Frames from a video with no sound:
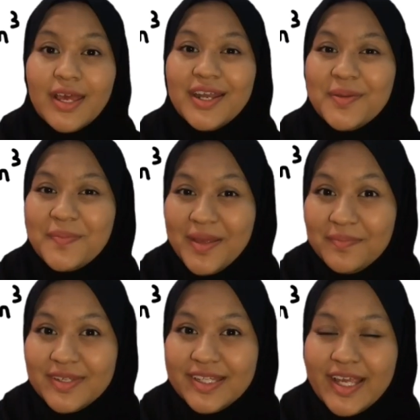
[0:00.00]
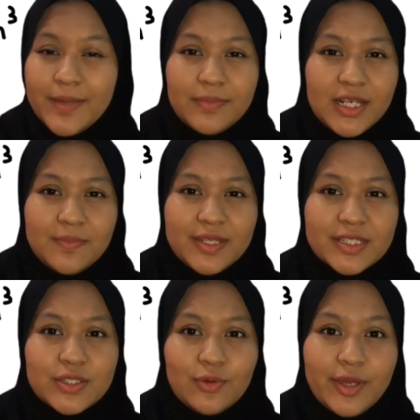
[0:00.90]
Remember that millimeter
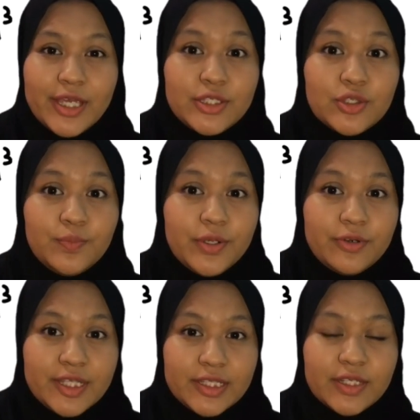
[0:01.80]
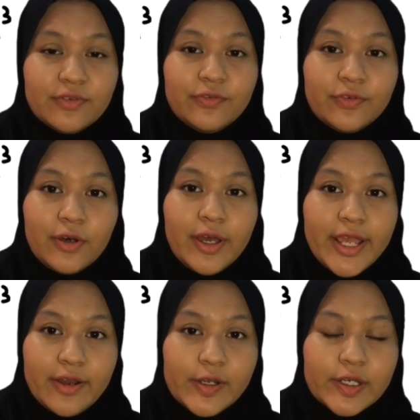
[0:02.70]
square should be written for
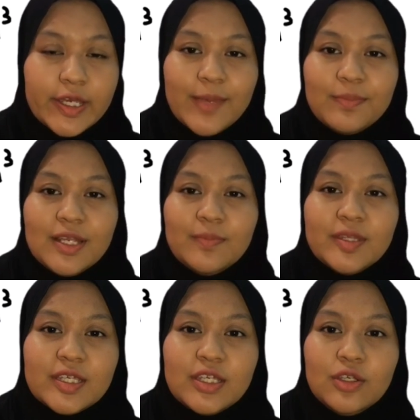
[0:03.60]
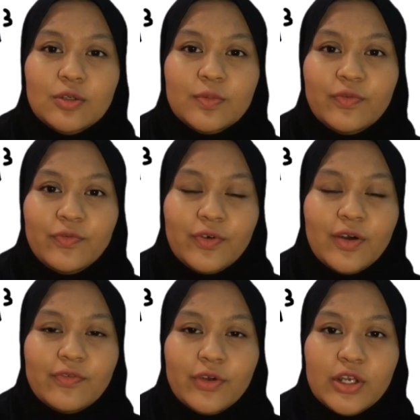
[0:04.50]
area and millimeter cube
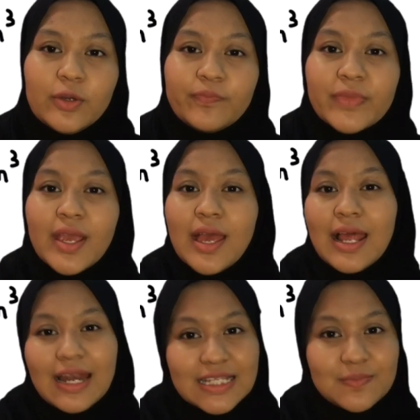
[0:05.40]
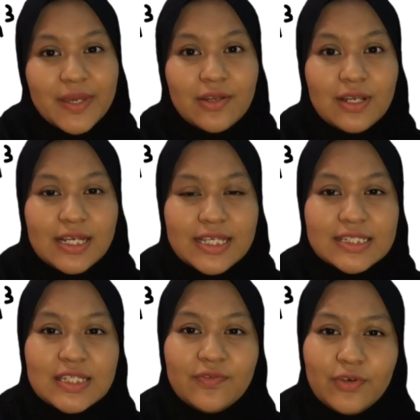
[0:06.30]
for volume. Last but not
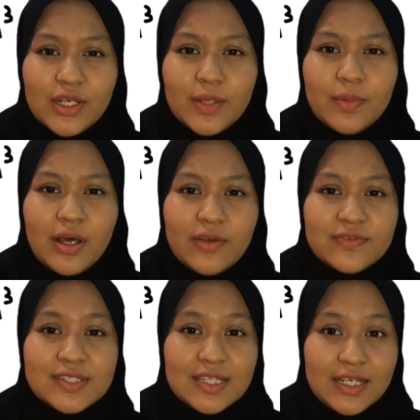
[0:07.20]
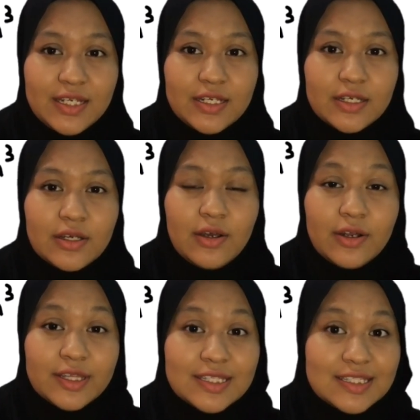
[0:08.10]
least, the volume of cylinder
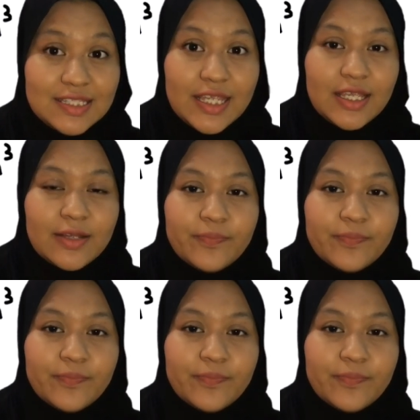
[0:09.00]
or the stick.